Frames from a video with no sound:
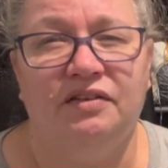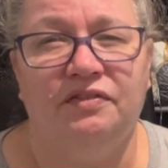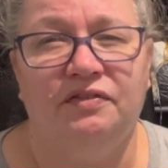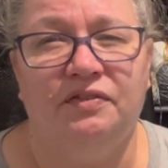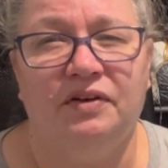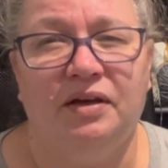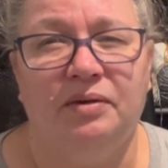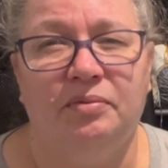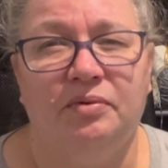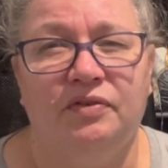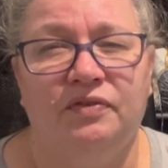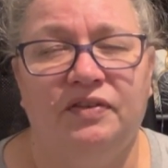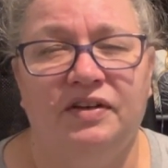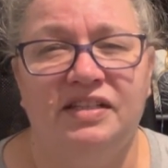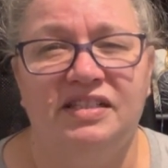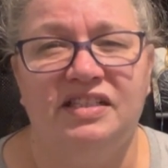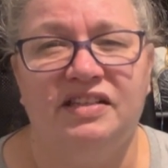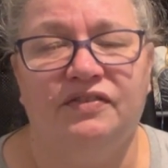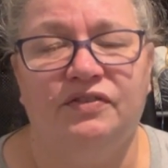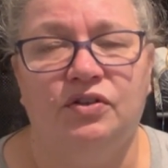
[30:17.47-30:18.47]
Fiber
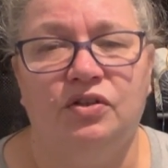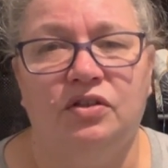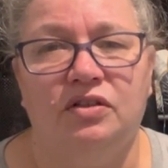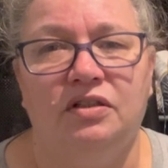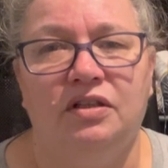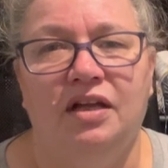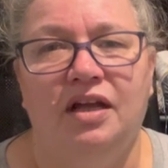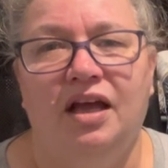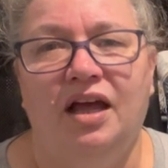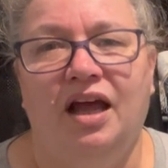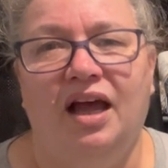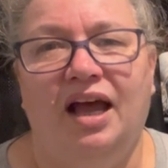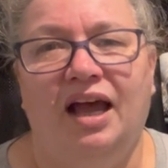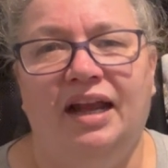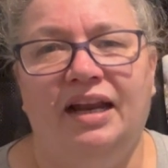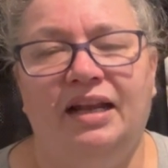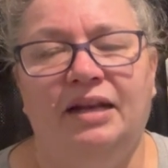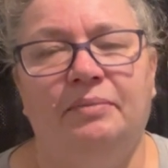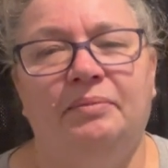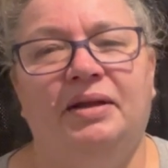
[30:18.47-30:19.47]
Festival.
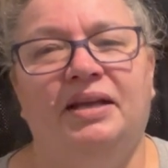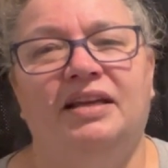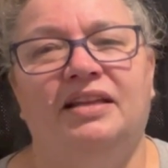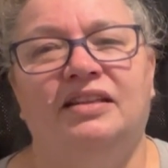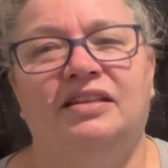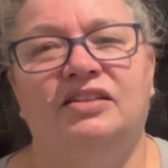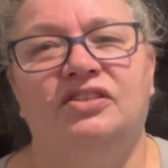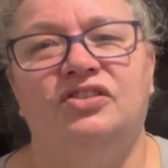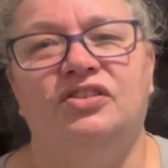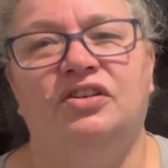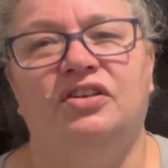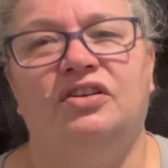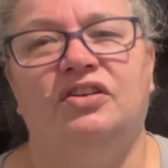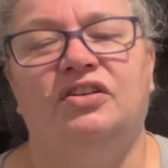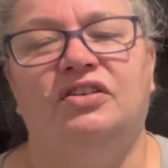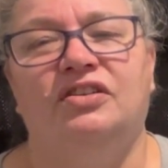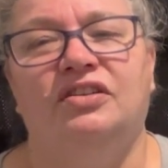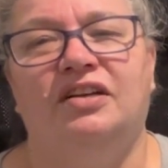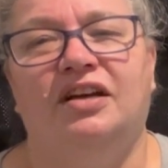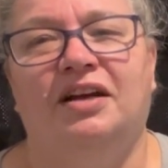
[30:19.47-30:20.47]
I didn't make it this
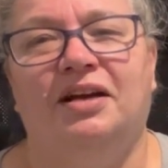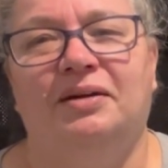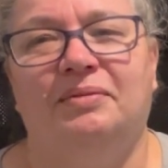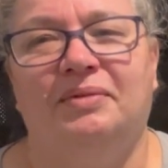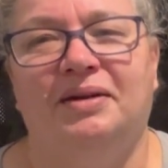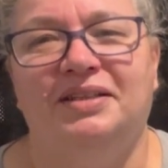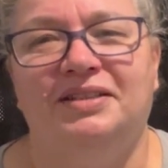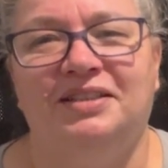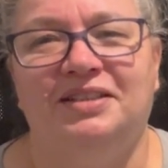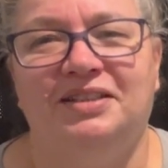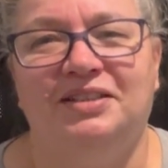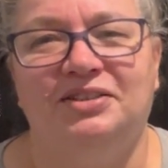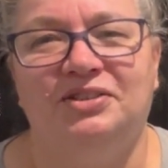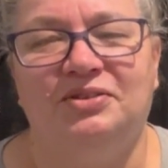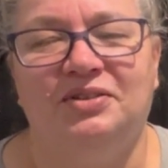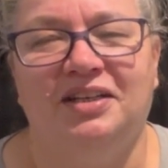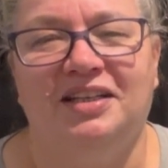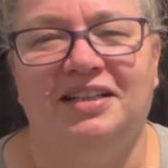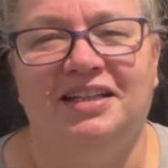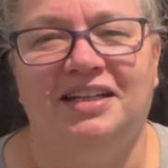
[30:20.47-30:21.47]
year. I did
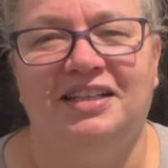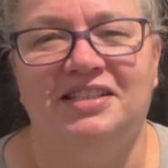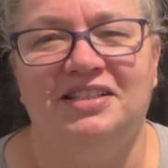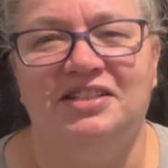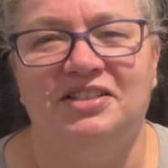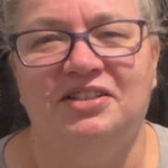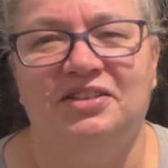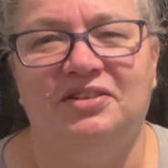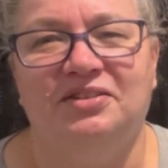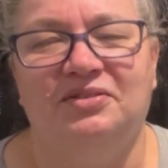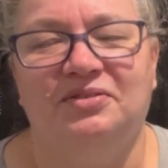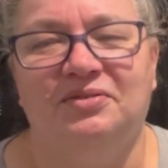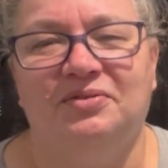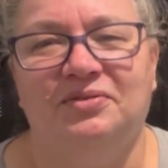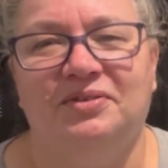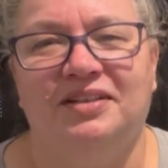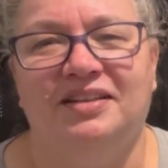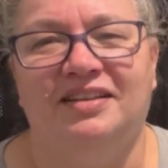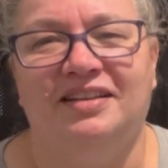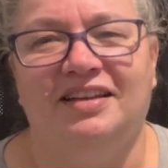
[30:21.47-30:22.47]
enjoy it last year
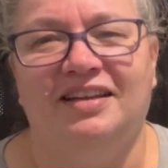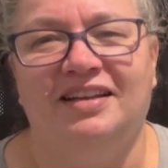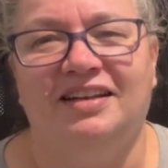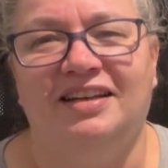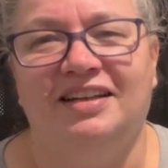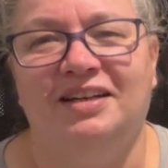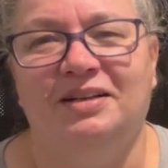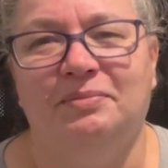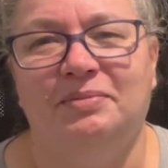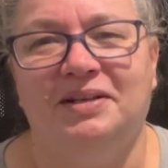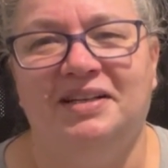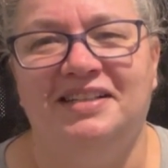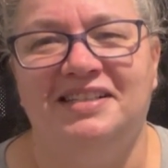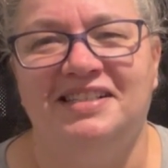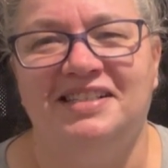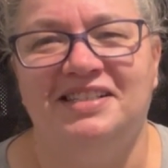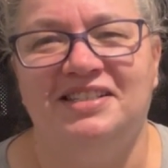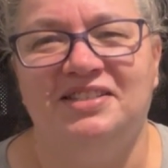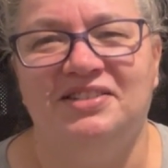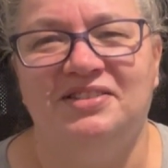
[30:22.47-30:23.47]
with Nitty Bitty
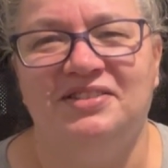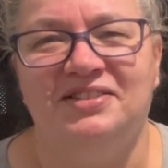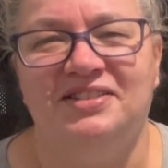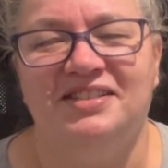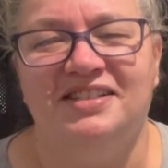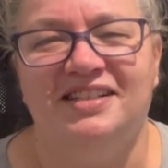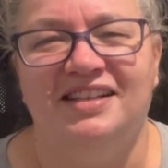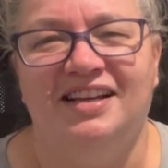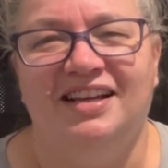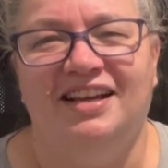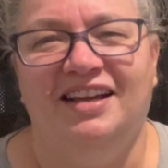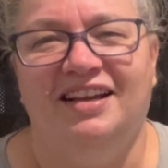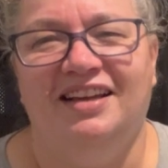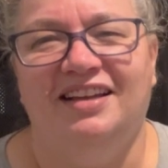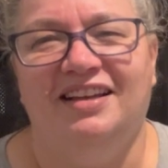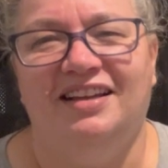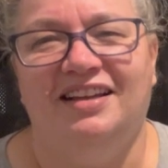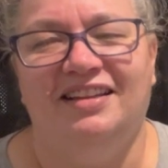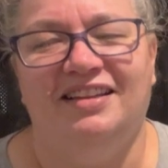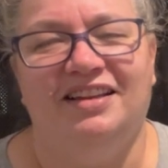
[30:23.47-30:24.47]
Sisters.
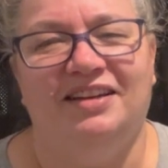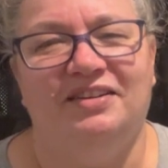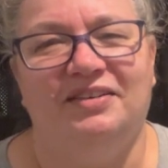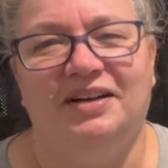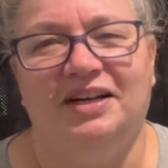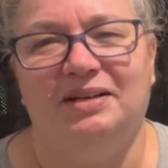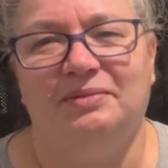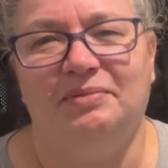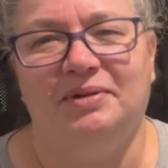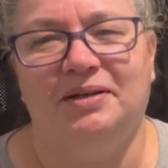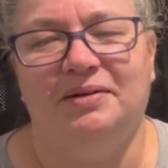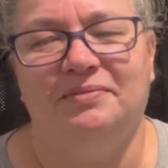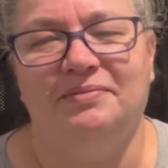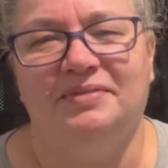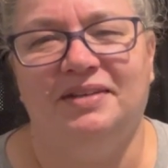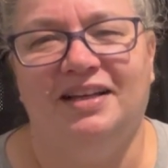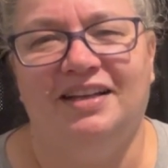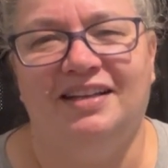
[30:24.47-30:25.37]
They cracked me up.